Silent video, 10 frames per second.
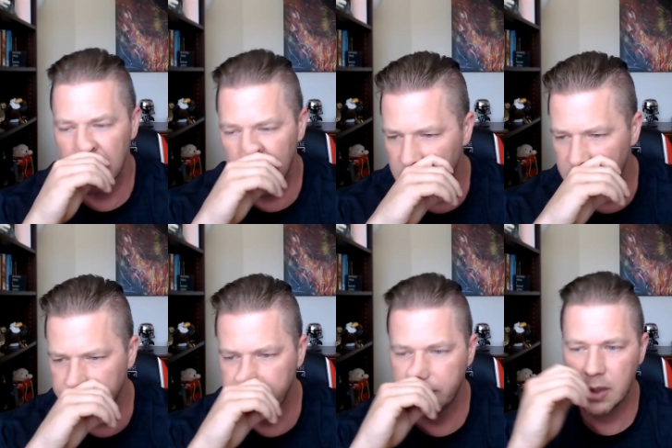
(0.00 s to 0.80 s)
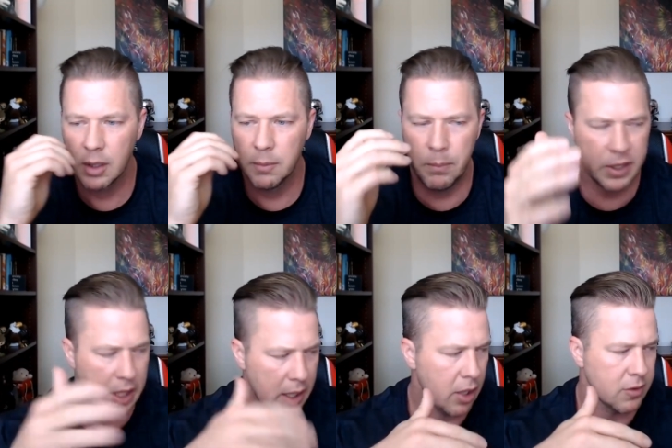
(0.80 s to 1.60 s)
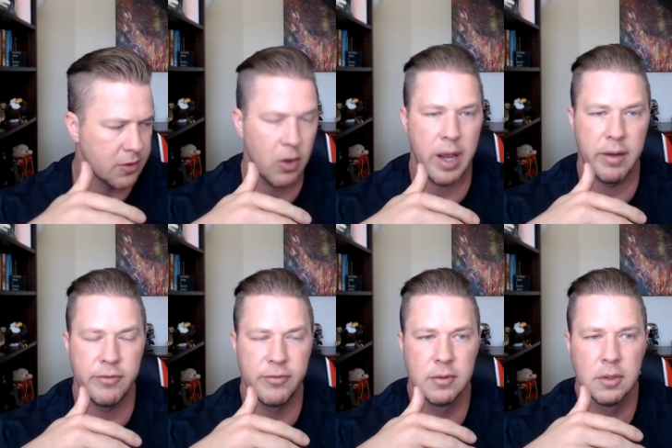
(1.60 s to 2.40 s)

Um, but then I also have